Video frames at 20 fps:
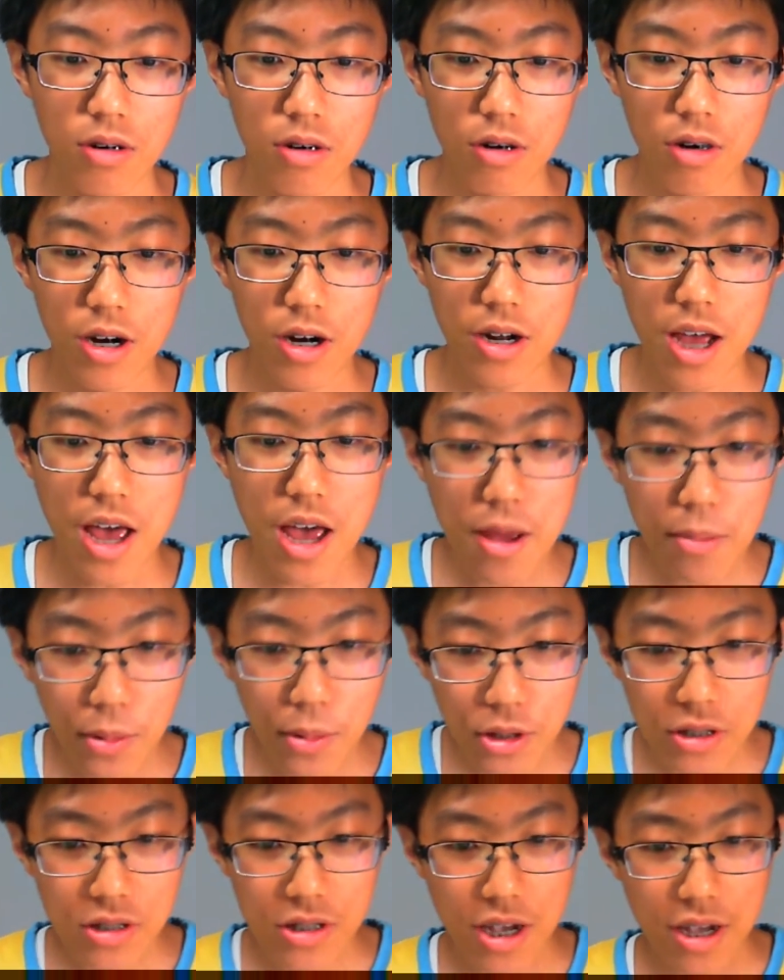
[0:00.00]
Alright,
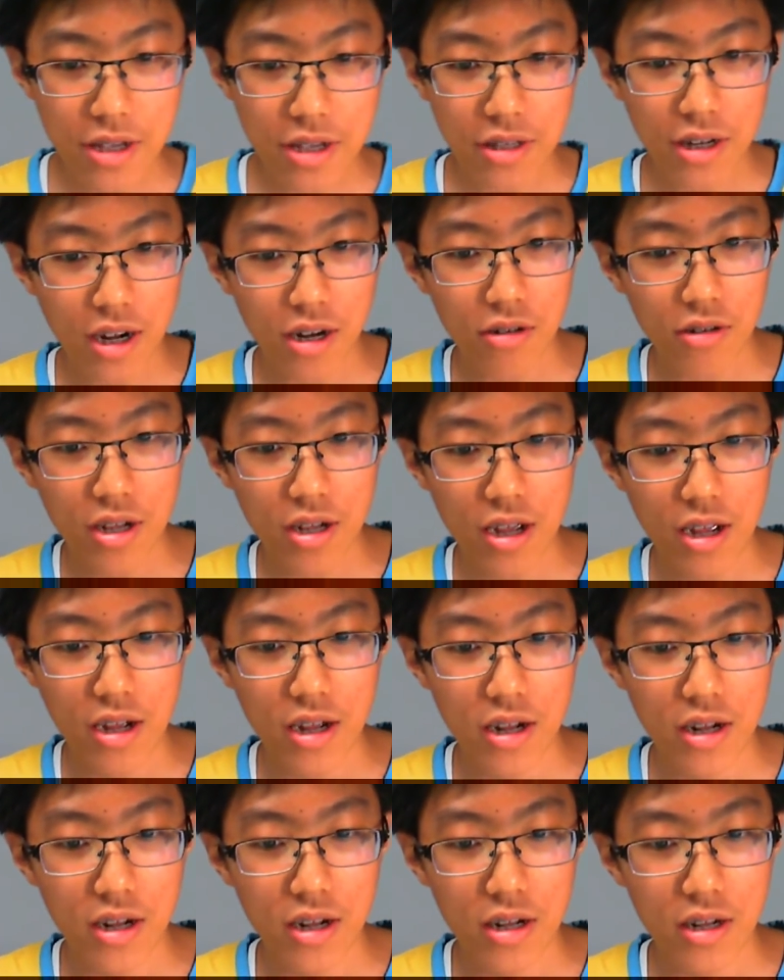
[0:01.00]
able to take it out,
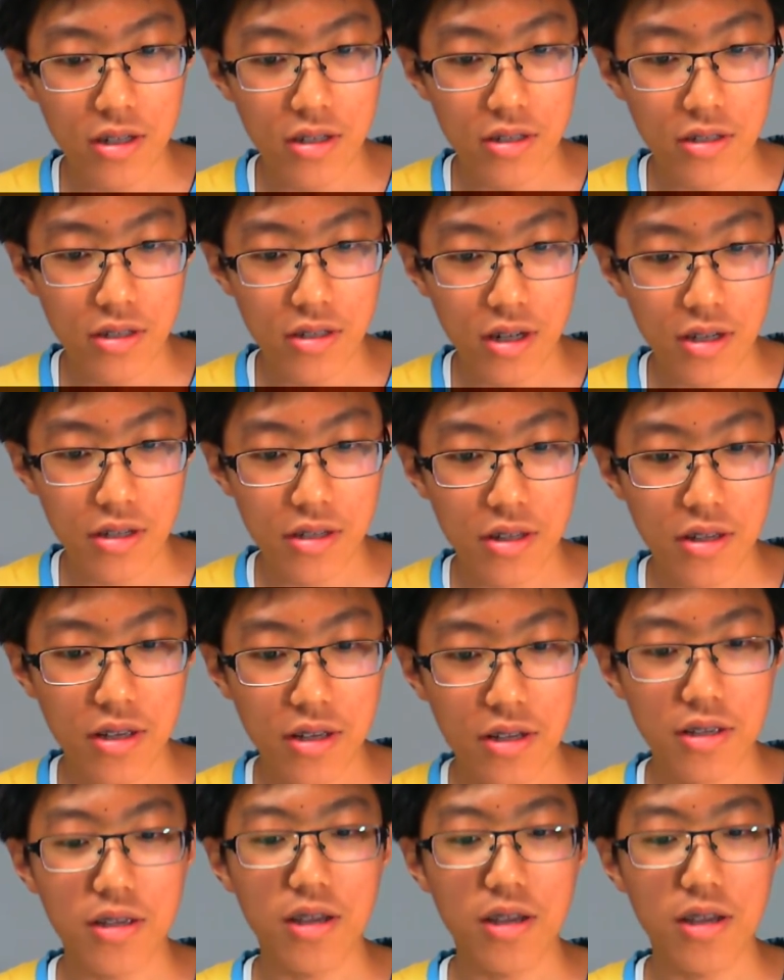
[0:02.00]
and I think,